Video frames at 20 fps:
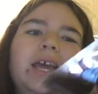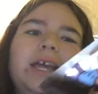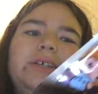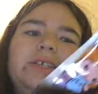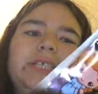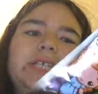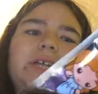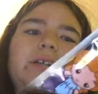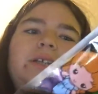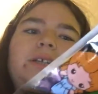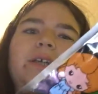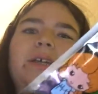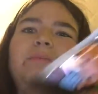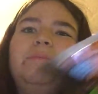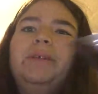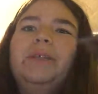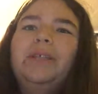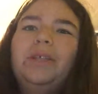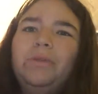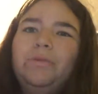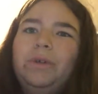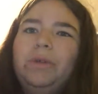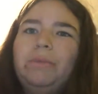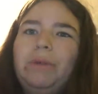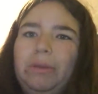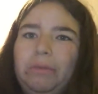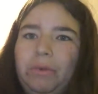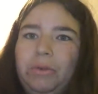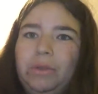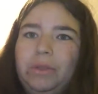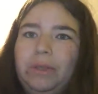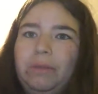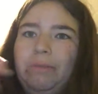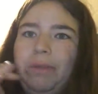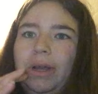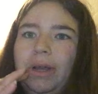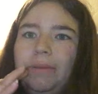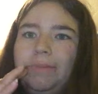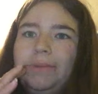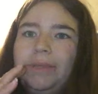I was at Hot Topic, that's where I bought most of the
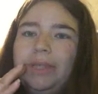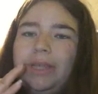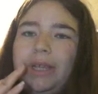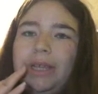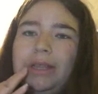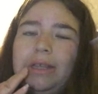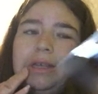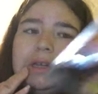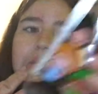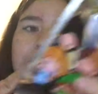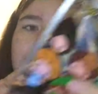pops, and then